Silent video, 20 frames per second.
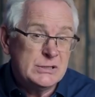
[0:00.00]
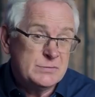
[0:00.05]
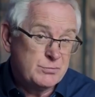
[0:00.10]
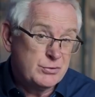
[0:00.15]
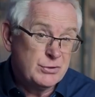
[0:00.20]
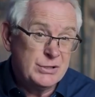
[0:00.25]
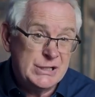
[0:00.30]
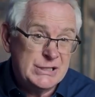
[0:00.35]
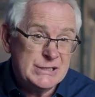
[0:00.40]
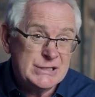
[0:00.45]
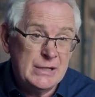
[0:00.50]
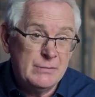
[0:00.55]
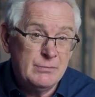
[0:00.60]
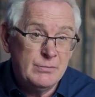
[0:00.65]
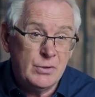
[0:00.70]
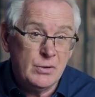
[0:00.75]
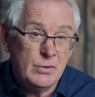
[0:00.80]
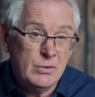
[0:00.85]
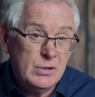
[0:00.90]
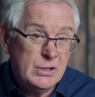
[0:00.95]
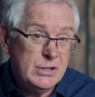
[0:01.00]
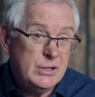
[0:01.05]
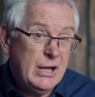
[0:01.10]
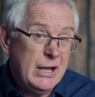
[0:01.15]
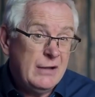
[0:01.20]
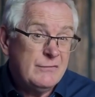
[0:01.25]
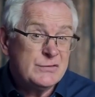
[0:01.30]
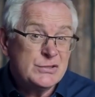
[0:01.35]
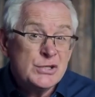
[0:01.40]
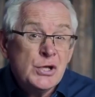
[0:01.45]
is pretty simple. You
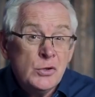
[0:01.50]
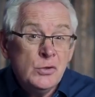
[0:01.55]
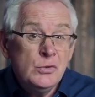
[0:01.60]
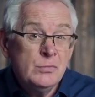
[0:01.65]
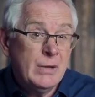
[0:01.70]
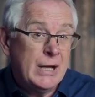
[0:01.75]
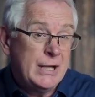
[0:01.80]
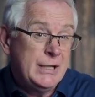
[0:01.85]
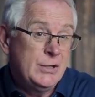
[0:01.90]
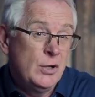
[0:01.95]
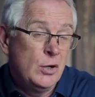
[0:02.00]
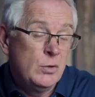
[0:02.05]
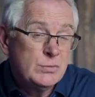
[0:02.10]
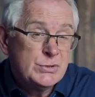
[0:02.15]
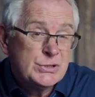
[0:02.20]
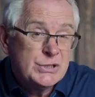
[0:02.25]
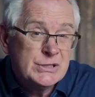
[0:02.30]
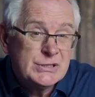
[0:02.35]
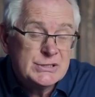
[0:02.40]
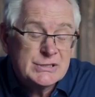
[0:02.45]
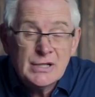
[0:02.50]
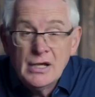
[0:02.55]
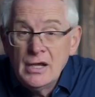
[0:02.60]
have two main options.